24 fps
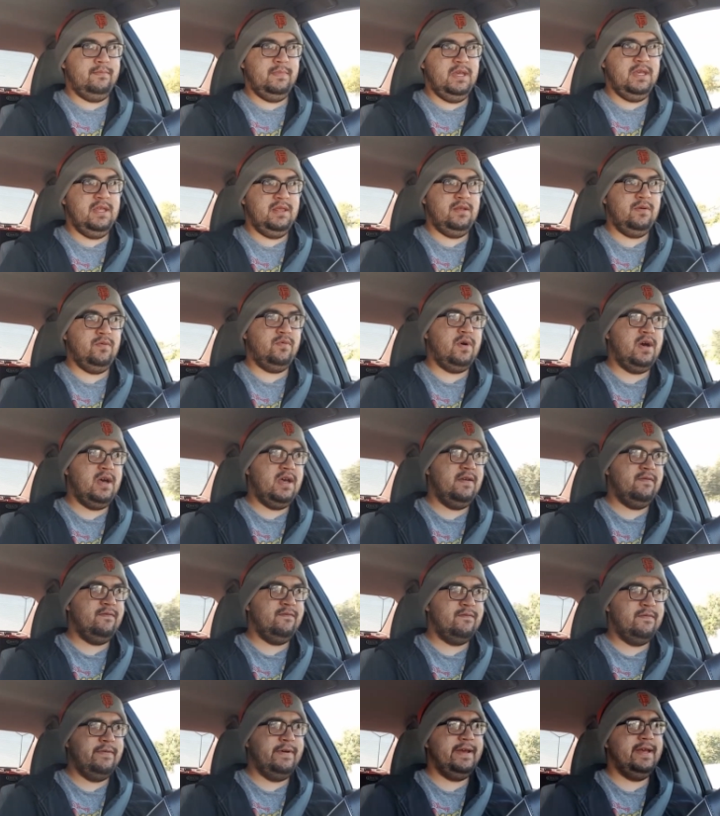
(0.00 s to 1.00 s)
me and the wife
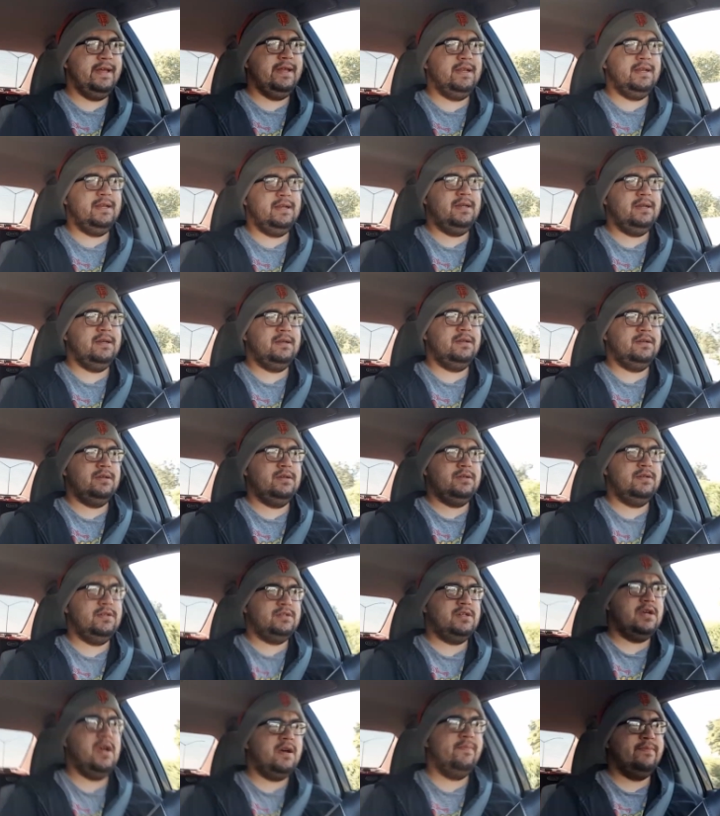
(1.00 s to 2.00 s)
went
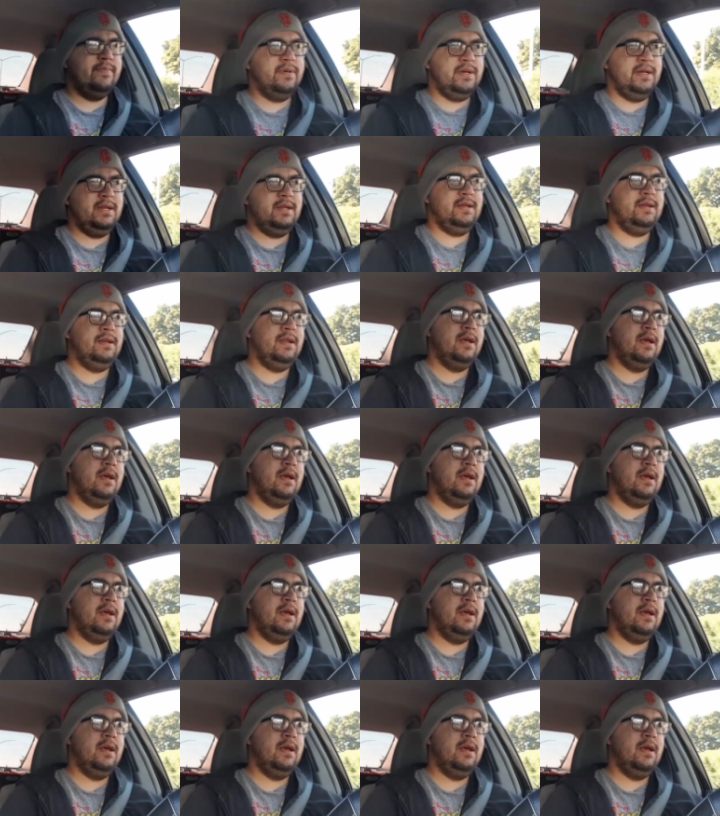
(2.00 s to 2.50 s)
shopping,